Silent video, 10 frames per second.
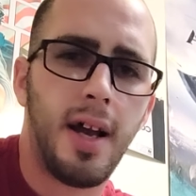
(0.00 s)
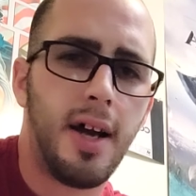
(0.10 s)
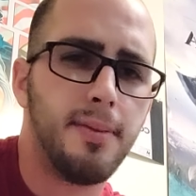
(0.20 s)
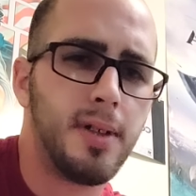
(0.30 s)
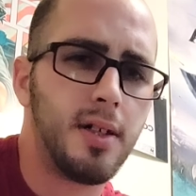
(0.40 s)

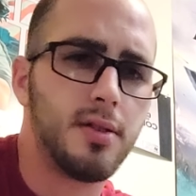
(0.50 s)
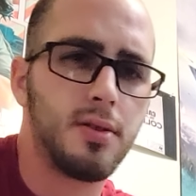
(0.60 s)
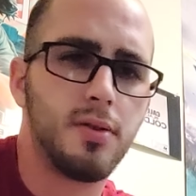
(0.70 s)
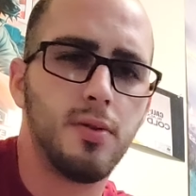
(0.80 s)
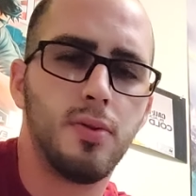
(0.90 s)
I'm not
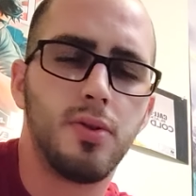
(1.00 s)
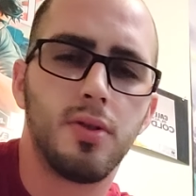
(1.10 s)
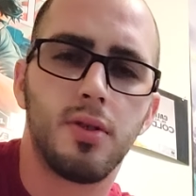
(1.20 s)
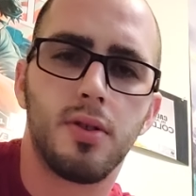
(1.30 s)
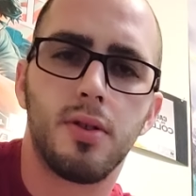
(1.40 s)
too
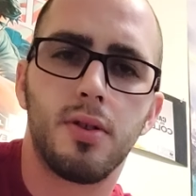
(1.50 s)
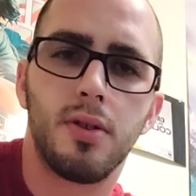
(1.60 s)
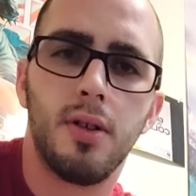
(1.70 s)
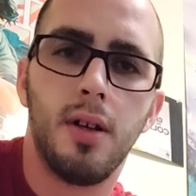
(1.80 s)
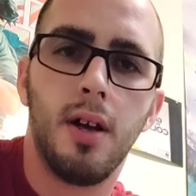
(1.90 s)
sure
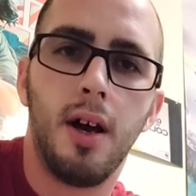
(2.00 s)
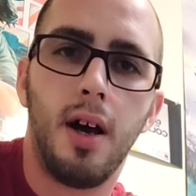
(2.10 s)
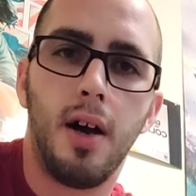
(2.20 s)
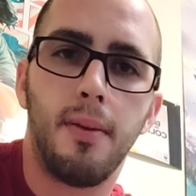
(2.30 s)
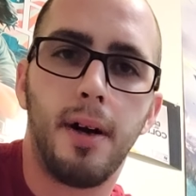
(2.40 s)

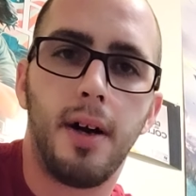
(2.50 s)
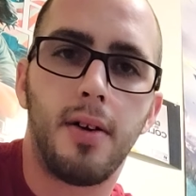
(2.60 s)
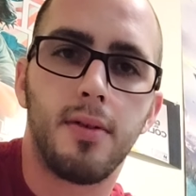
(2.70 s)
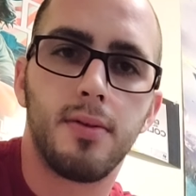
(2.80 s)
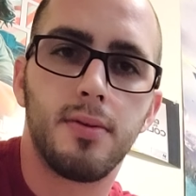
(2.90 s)

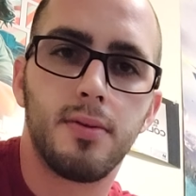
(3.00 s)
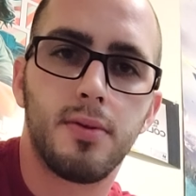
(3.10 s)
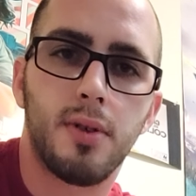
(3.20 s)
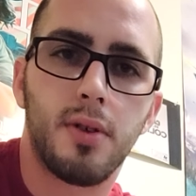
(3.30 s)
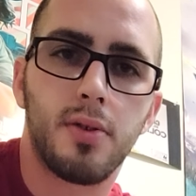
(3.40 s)
about
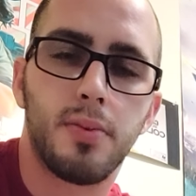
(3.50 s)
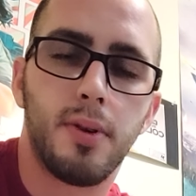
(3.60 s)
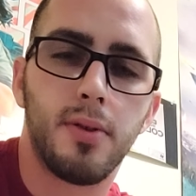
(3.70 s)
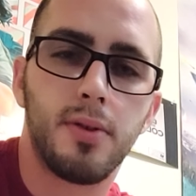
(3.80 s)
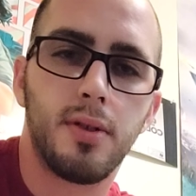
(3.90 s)

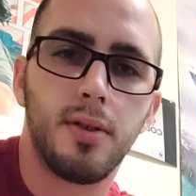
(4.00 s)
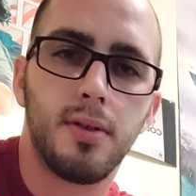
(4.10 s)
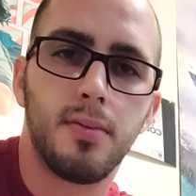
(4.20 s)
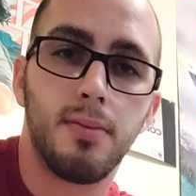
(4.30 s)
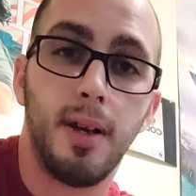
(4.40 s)
cross-posting.
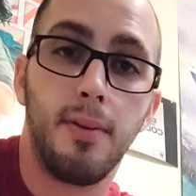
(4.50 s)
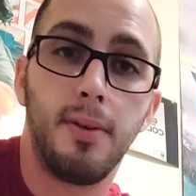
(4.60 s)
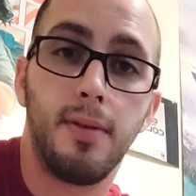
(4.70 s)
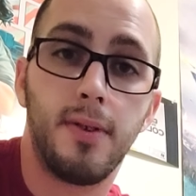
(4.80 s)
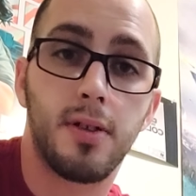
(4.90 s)
Maybe
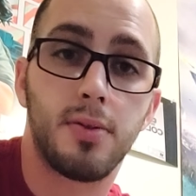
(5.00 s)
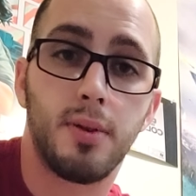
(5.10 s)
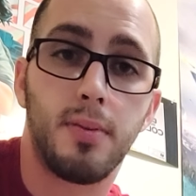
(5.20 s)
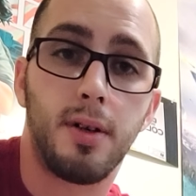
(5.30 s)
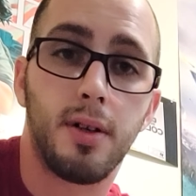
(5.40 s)

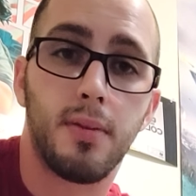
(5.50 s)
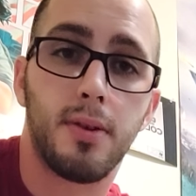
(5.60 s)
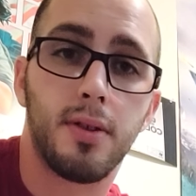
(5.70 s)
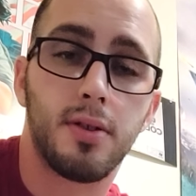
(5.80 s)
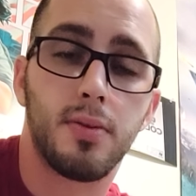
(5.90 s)
Facebook
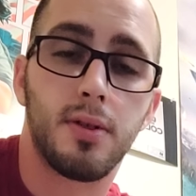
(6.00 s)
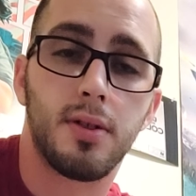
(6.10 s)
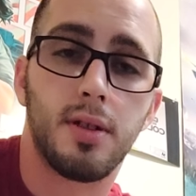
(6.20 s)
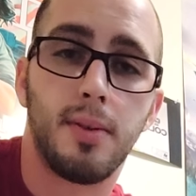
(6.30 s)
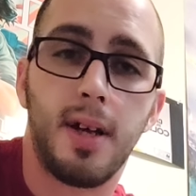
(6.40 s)
Marketplace
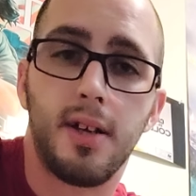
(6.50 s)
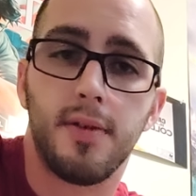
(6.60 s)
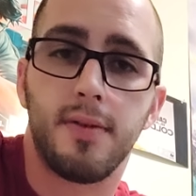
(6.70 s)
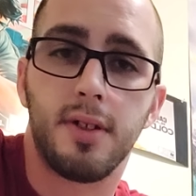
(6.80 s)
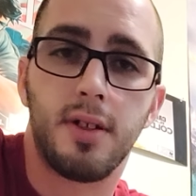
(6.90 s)
because I'm
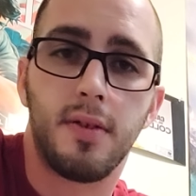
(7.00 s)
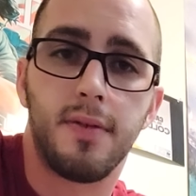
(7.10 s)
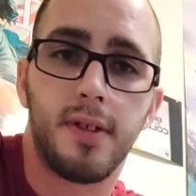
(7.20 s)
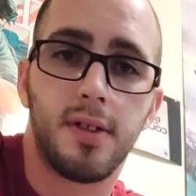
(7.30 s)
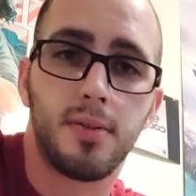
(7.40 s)
actively on
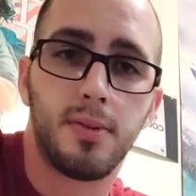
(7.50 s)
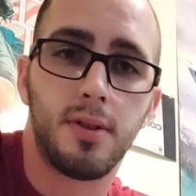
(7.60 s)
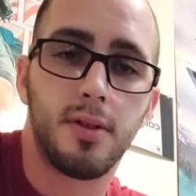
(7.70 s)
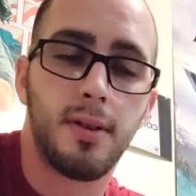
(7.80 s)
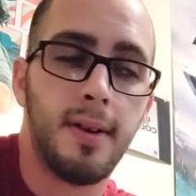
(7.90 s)

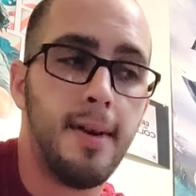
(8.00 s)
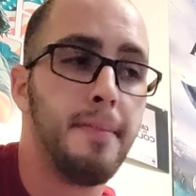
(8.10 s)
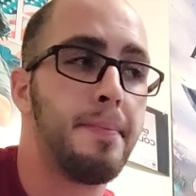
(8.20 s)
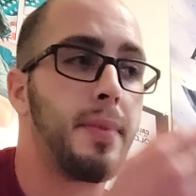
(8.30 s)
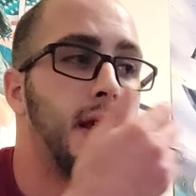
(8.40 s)
Facebook.
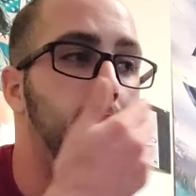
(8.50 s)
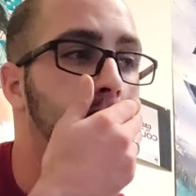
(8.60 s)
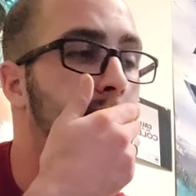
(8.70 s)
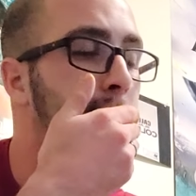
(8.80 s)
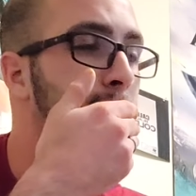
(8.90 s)

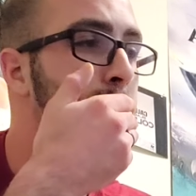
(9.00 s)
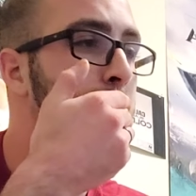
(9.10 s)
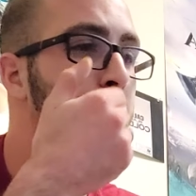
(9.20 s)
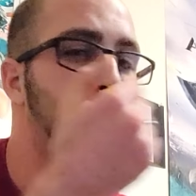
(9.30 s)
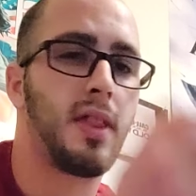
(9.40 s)

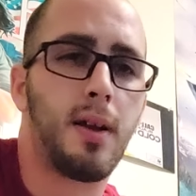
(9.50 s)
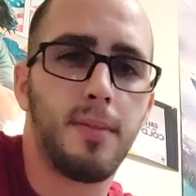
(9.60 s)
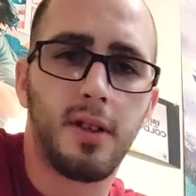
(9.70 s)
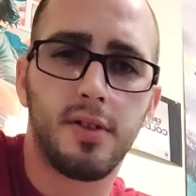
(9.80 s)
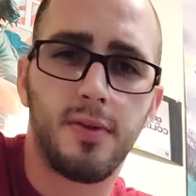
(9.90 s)

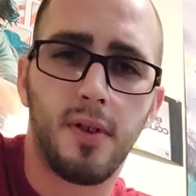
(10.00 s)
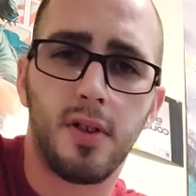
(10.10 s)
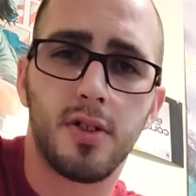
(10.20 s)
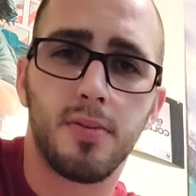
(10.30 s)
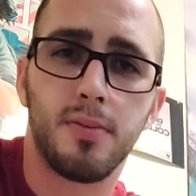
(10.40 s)
But as far
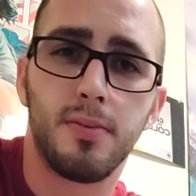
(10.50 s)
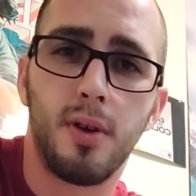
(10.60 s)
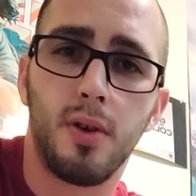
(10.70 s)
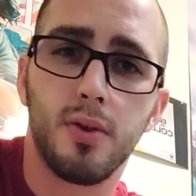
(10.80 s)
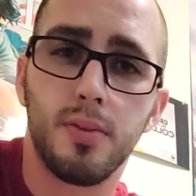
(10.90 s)
as
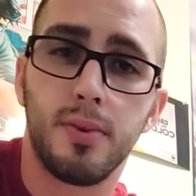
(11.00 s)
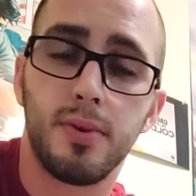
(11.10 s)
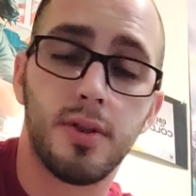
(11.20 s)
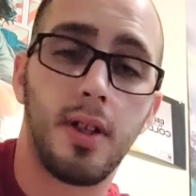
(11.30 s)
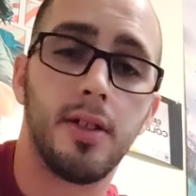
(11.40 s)
multiple
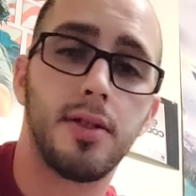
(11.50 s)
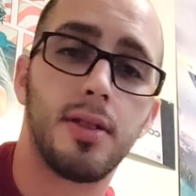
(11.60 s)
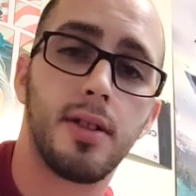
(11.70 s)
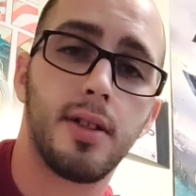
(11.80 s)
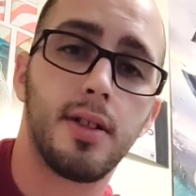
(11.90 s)
sites
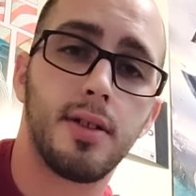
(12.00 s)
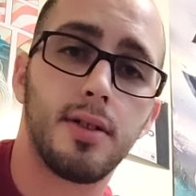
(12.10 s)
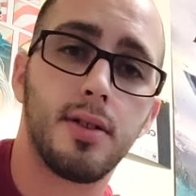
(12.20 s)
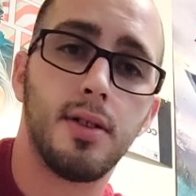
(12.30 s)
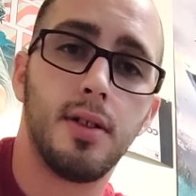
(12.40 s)
to
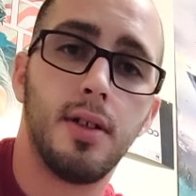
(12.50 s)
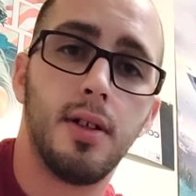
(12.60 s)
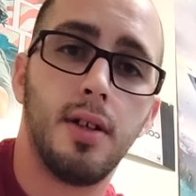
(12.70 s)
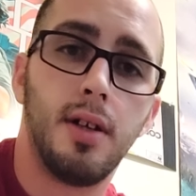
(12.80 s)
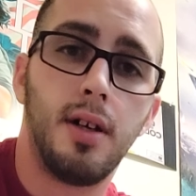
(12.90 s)
list,
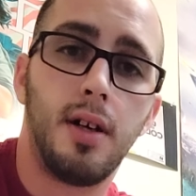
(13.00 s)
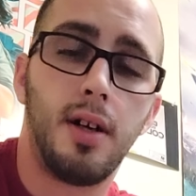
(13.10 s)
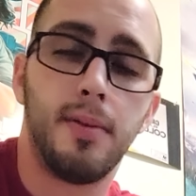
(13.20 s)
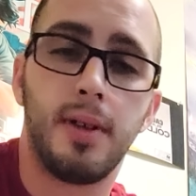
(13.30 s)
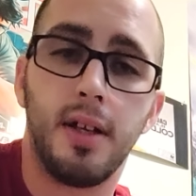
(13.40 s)

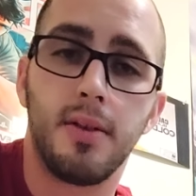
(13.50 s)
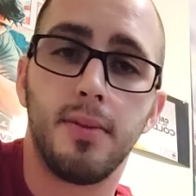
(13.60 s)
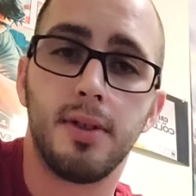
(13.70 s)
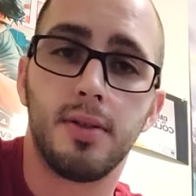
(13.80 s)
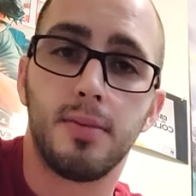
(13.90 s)
not to
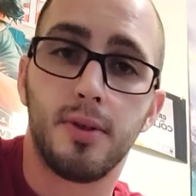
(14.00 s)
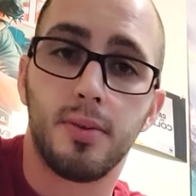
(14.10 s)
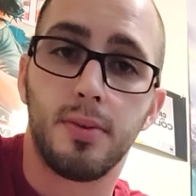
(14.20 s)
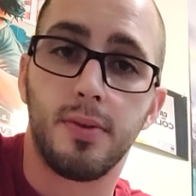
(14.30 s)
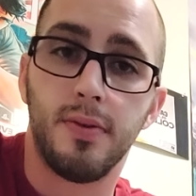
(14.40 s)
mention
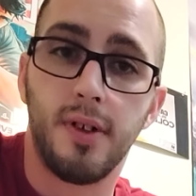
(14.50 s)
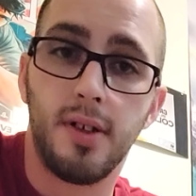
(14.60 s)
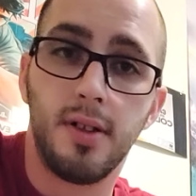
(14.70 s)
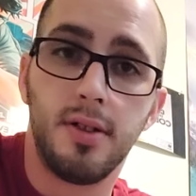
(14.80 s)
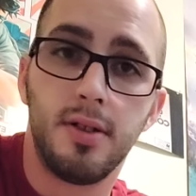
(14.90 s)
multiple
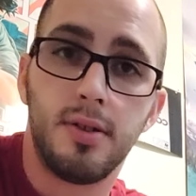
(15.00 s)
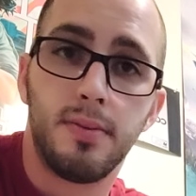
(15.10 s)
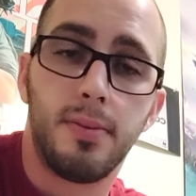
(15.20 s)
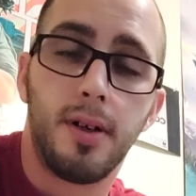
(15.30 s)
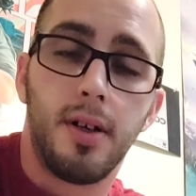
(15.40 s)
fees,
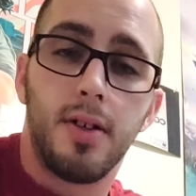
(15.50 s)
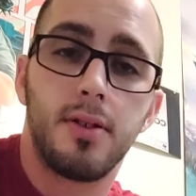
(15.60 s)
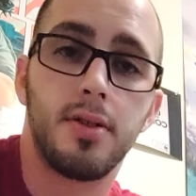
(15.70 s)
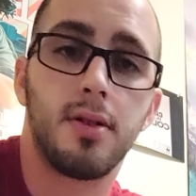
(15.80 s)
but